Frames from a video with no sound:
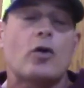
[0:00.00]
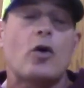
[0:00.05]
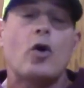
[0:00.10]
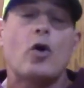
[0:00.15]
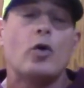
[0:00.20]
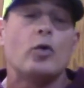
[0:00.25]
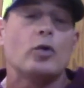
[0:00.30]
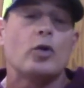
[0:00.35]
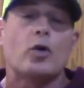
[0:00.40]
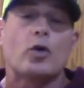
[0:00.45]

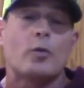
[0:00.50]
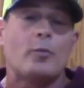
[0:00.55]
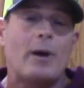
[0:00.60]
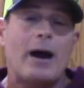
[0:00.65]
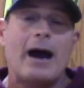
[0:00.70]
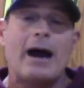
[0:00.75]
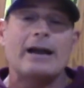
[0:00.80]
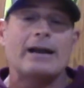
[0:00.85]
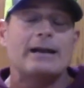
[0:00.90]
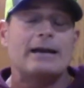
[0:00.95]
whole lower
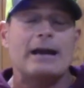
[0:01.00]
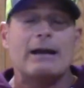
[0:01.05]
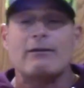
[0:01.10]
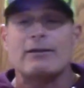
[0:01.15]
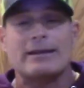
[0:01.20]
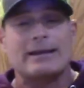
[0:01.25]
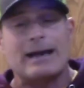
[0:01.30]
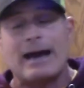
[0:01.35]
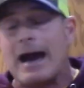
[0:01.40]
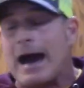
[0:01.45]
body and
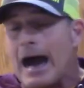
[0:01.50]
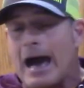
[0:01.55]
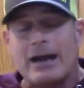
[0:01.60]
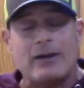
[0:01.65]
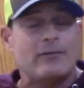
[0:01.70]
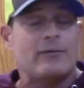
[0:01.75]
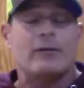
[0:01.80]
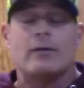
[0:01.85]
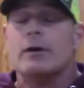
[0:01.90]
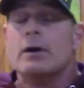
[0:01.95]
everything
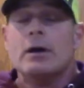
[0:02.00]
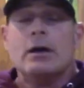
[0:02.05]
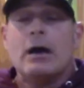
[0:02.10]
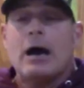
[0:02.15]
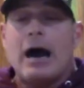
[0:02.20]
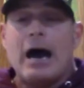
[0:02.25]
out of